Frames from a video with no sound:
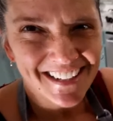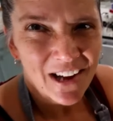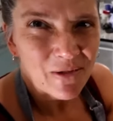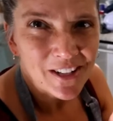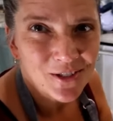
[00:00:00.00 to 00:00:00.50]
but then
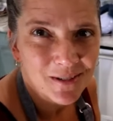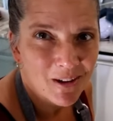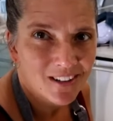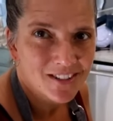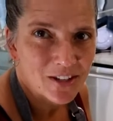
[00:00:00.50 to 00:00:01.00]
I'm like, is that
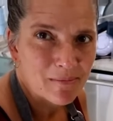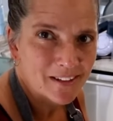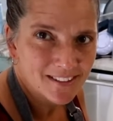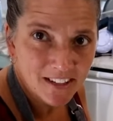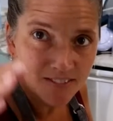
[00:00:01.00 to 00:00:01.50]
way too small?
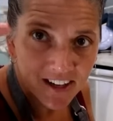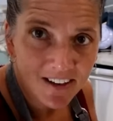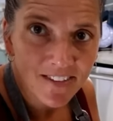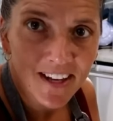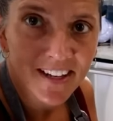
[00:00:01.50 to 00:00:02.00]
So I'm like,
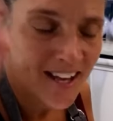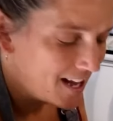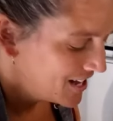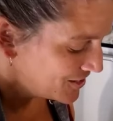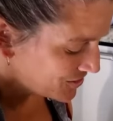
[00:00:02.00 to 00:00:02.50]
sorry, I cut off the
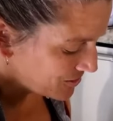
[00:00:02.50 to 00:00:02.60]
head.